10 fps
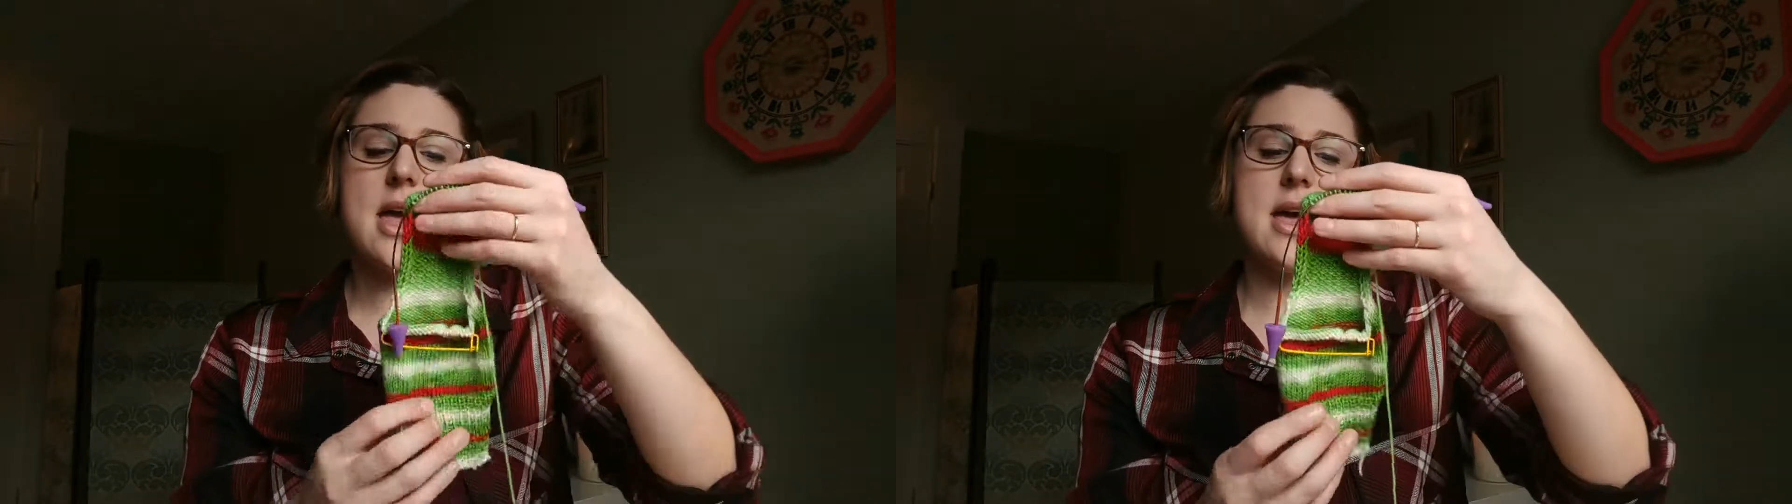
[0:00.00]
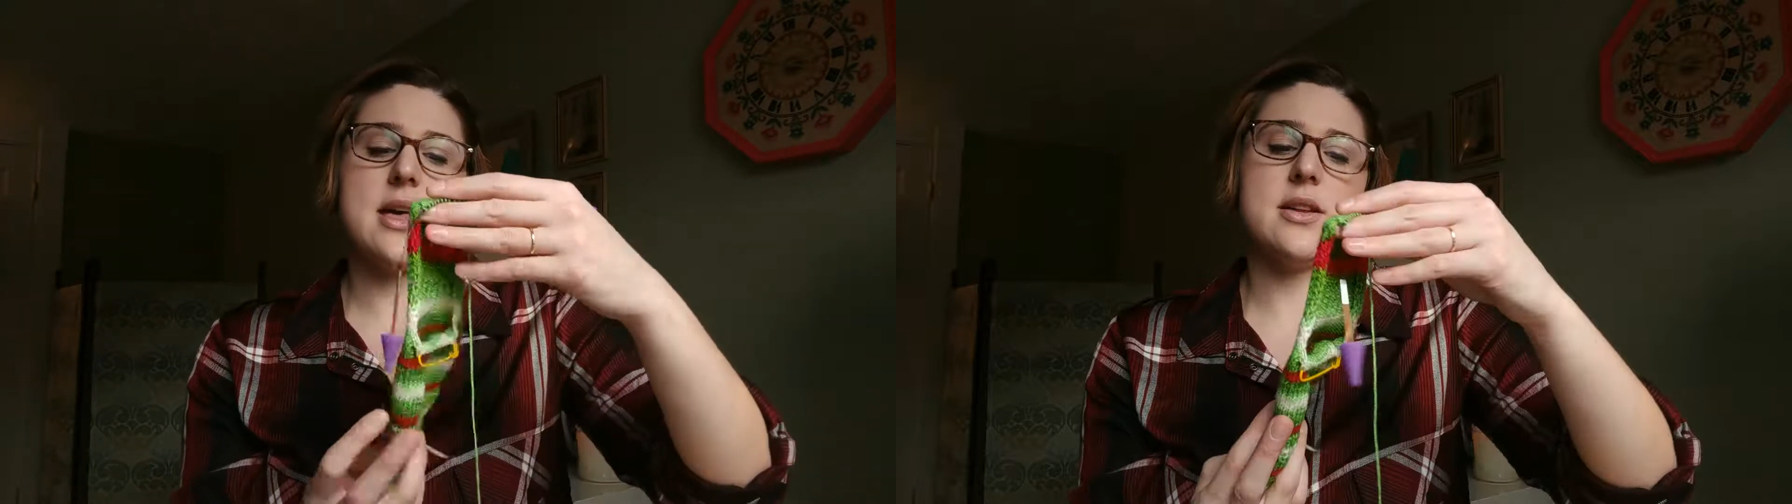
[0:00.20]

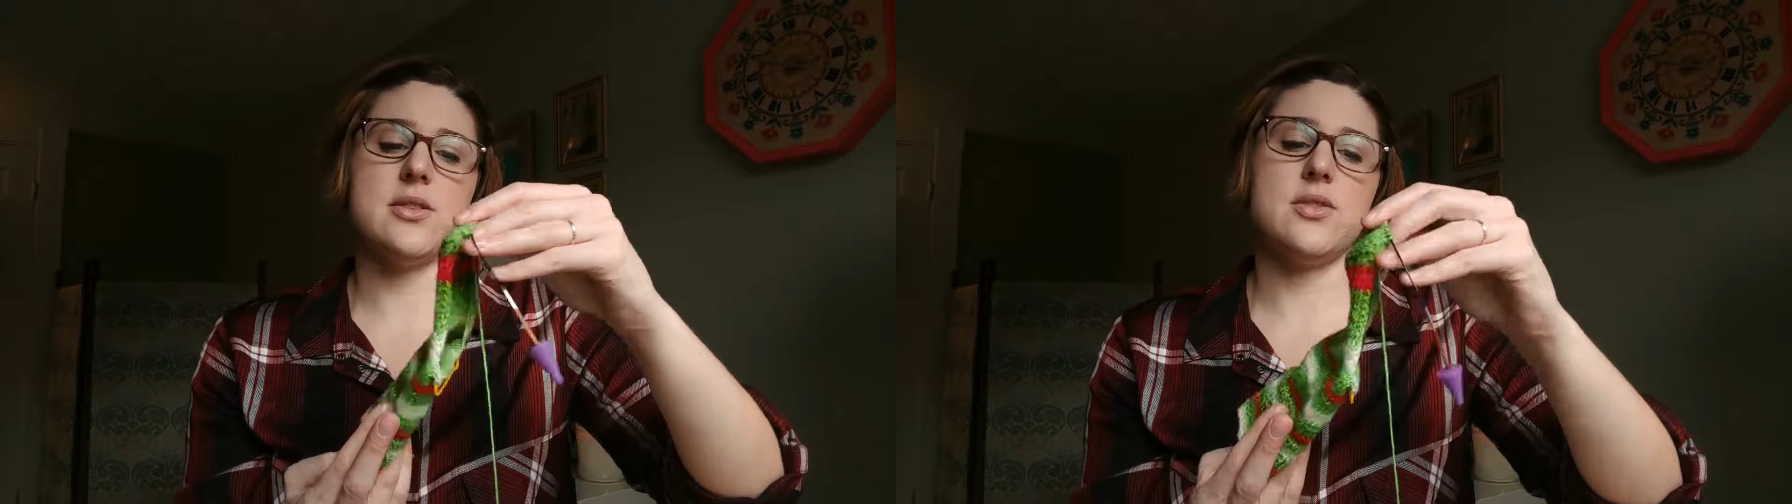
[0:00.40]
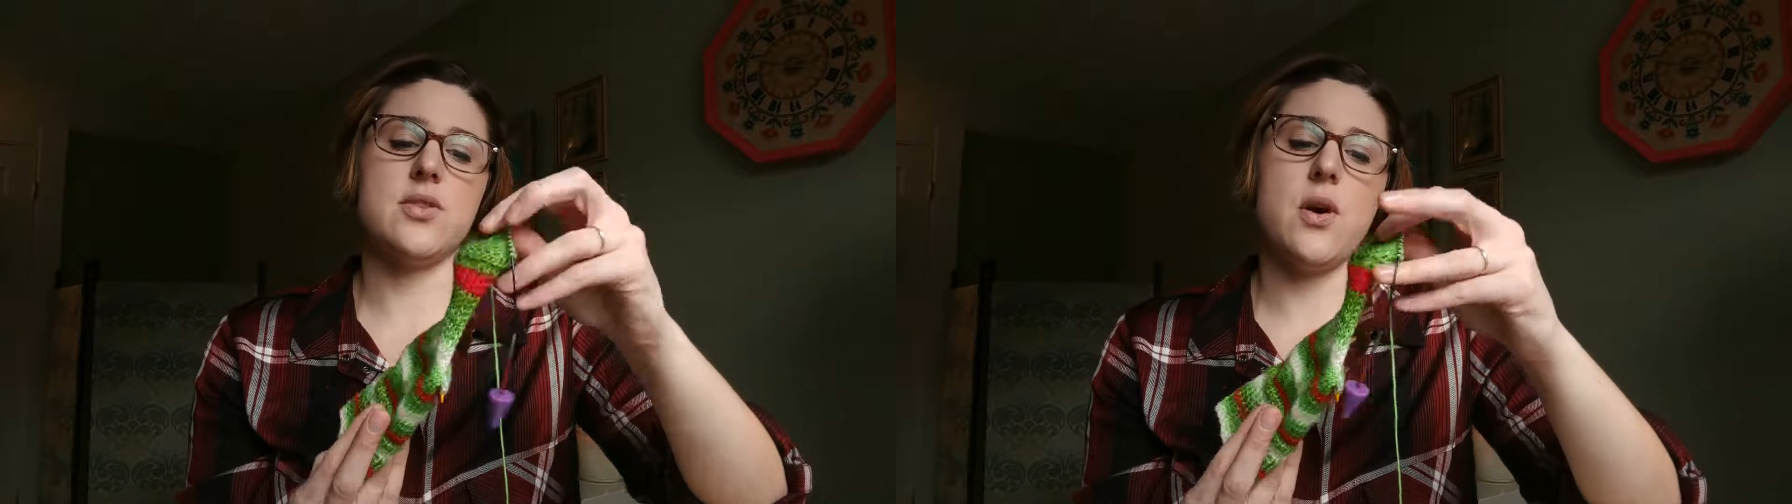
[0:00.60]
and
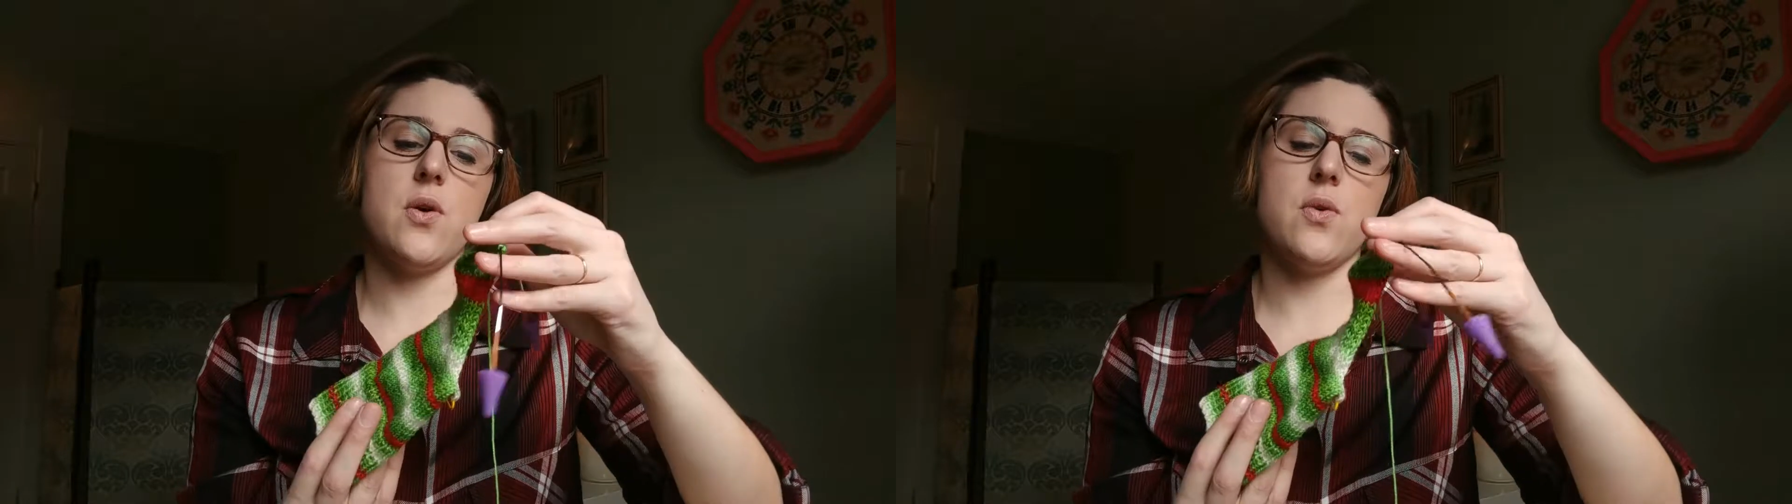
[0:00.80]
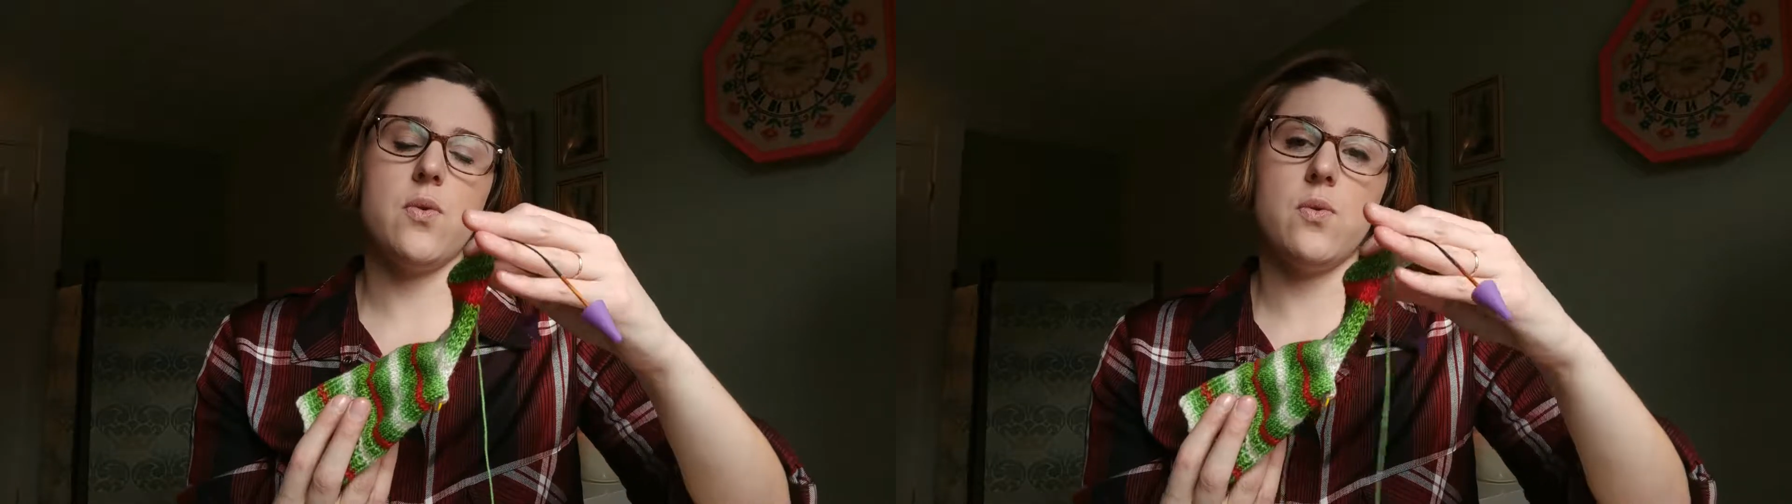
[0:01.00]

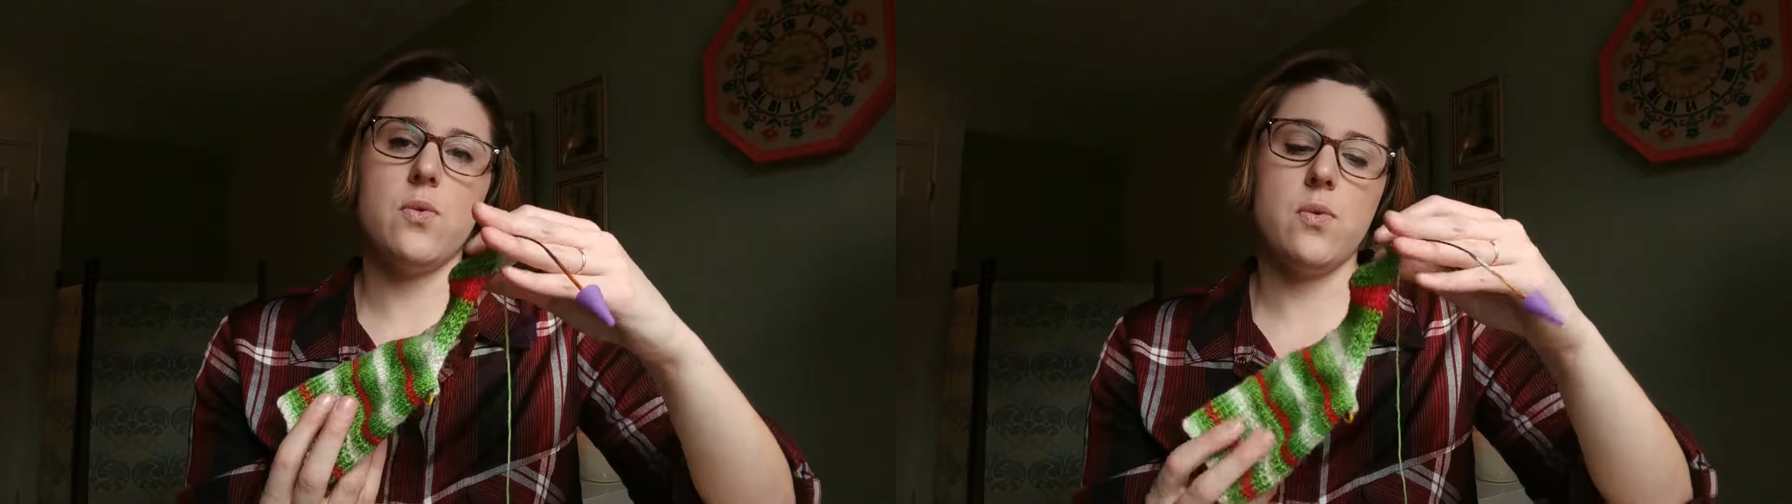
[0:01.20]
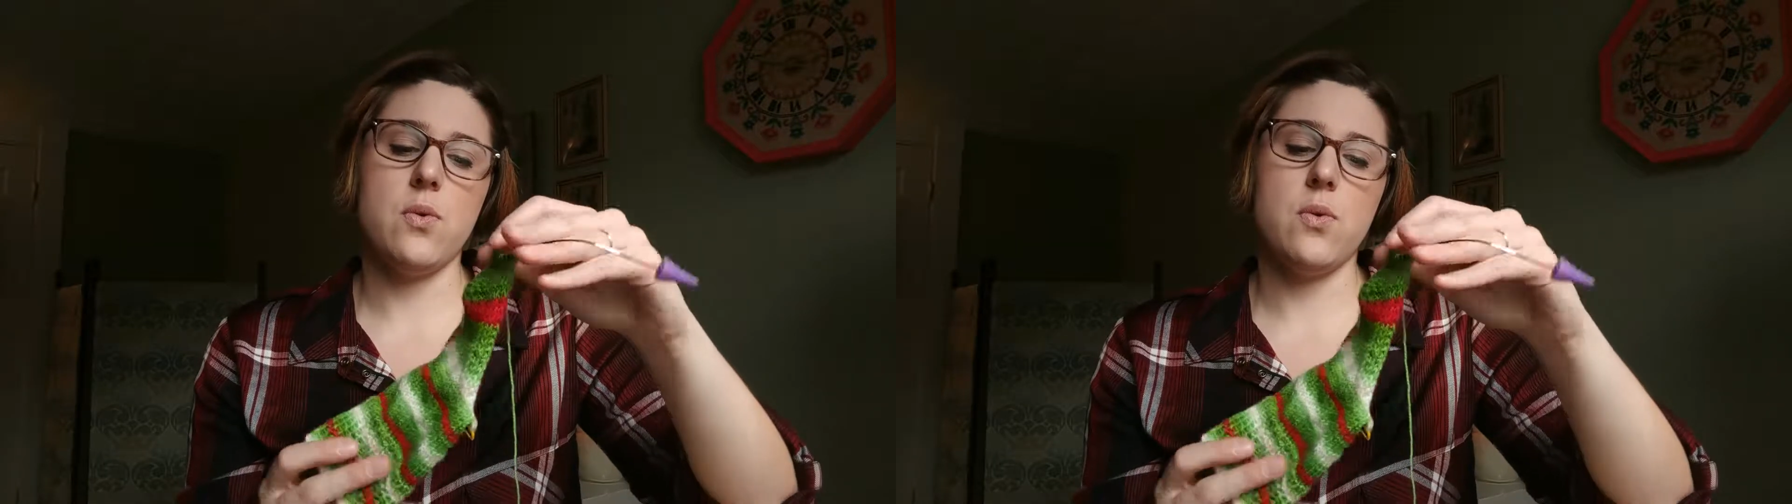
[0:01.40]
so